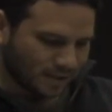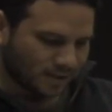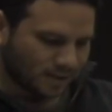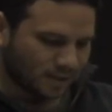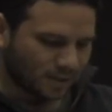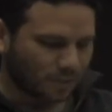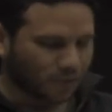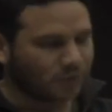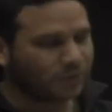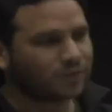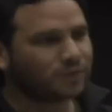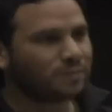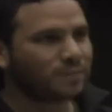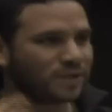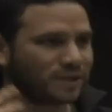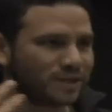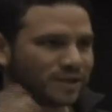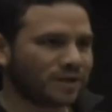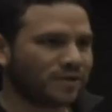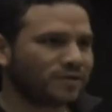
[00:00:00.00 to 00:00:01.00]
So I'm going to
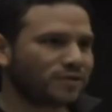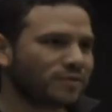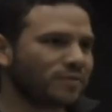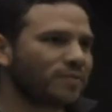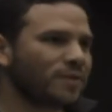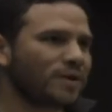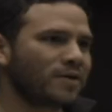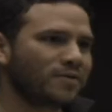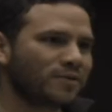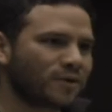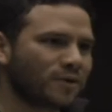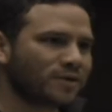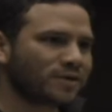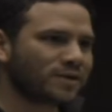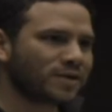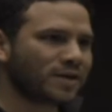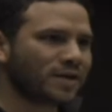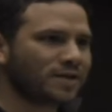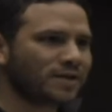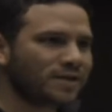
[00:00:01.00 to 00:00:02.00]
be sharing some of my
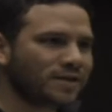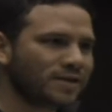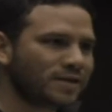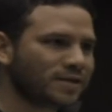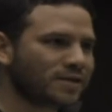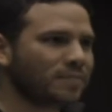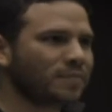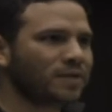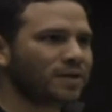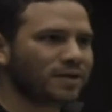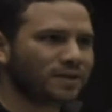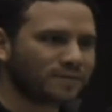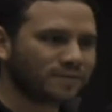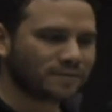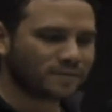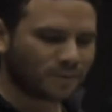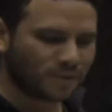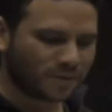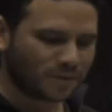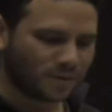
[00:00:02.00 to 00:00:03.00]
thoughts and ideas and
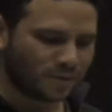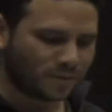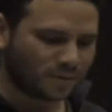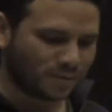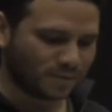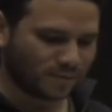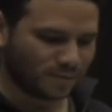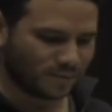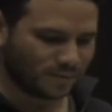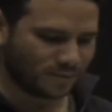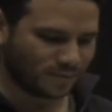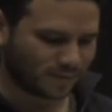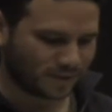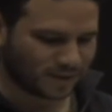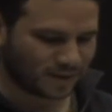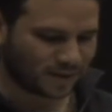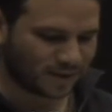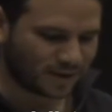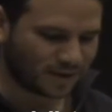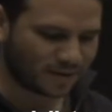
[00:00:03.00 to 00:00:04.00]
beliefs with you,
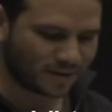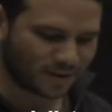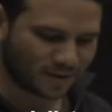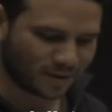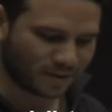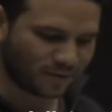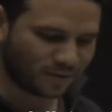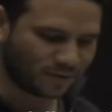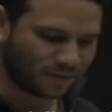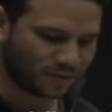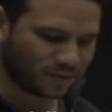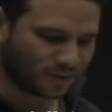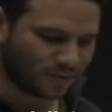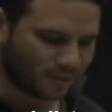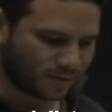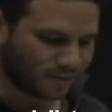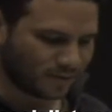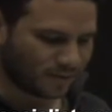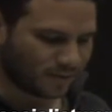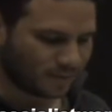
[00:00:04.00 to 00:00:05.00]
and I thank you for
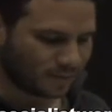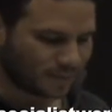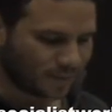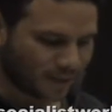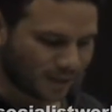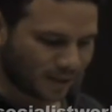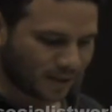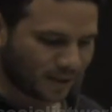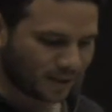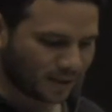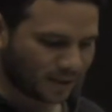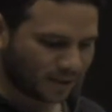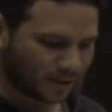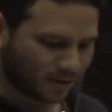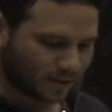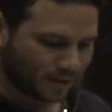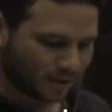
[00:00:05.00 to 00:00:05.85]
being here.